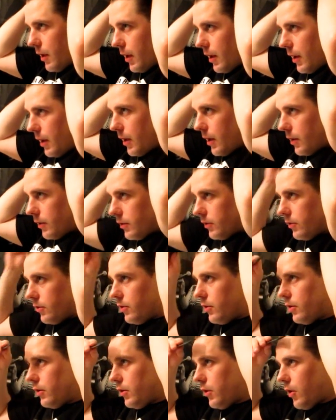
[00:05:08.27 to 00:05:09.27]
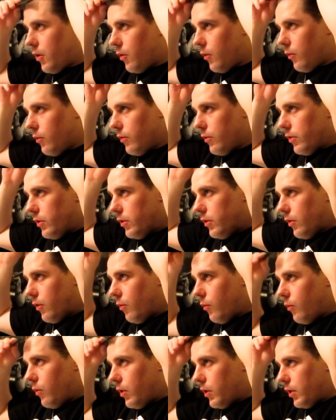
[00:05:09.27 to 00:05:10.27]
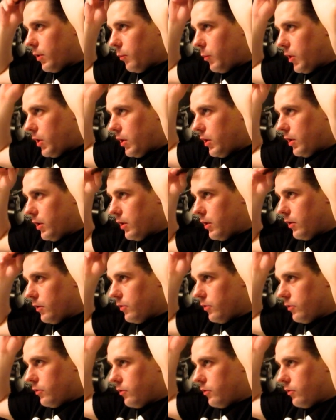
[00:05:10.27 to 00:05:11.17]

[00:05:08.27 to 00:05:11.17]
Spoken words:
And you know, you don't want to be